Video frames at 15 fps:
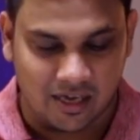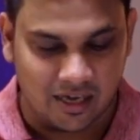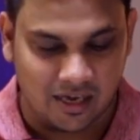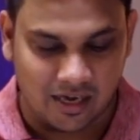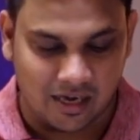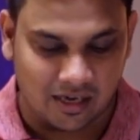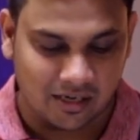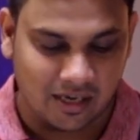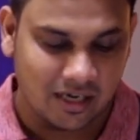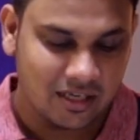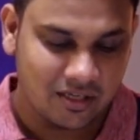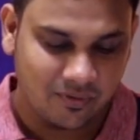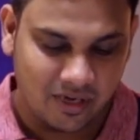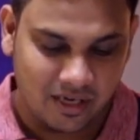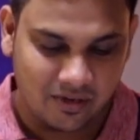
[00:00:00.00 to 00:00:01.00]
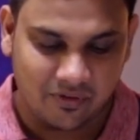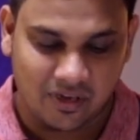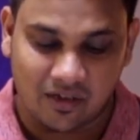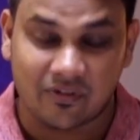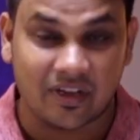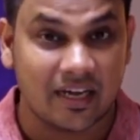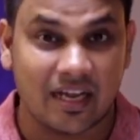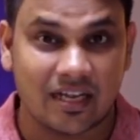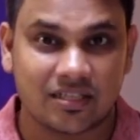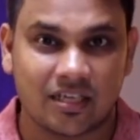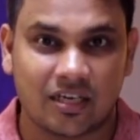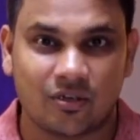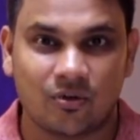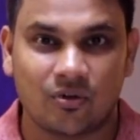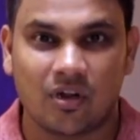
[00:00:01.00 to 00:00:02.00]
And that is why we are very
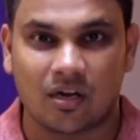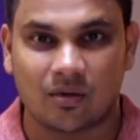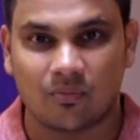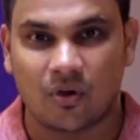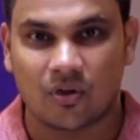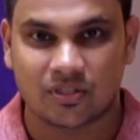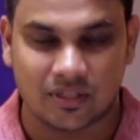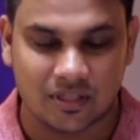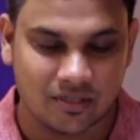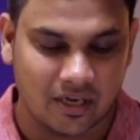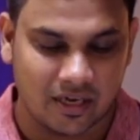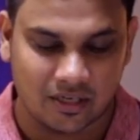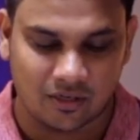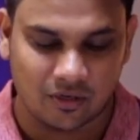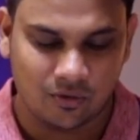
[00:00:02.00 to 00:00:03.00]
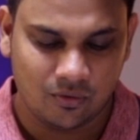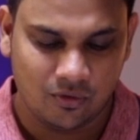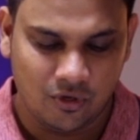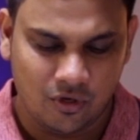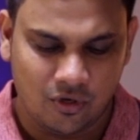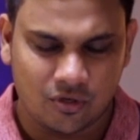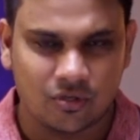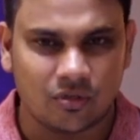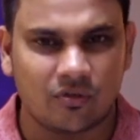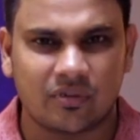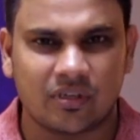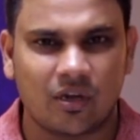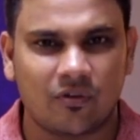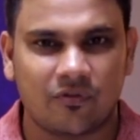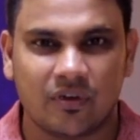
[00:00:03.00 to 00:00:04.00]
excited to unbox this right now. So
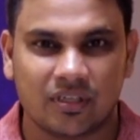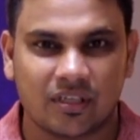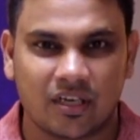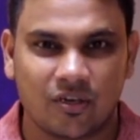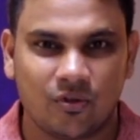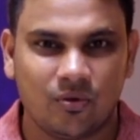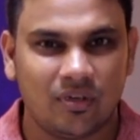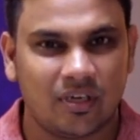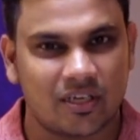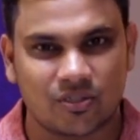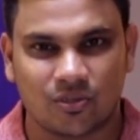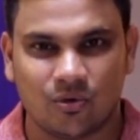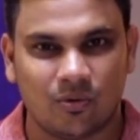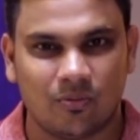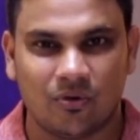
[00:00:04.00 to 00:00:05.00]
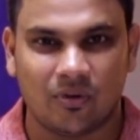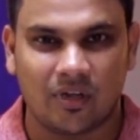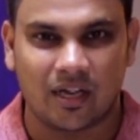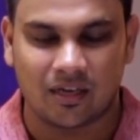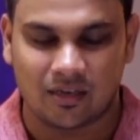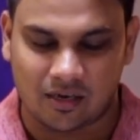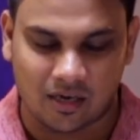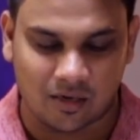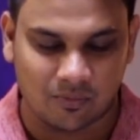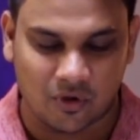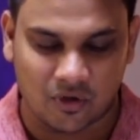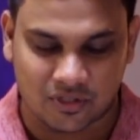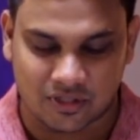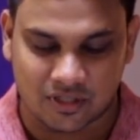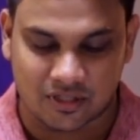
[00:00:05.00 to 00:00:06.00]
without further ado, let's go and
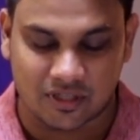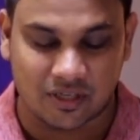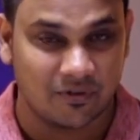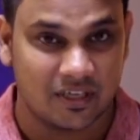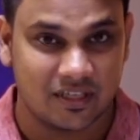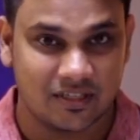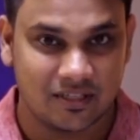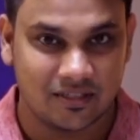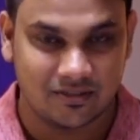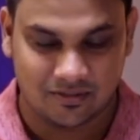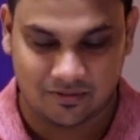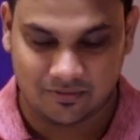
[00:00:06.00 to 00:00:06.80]
unbox this device.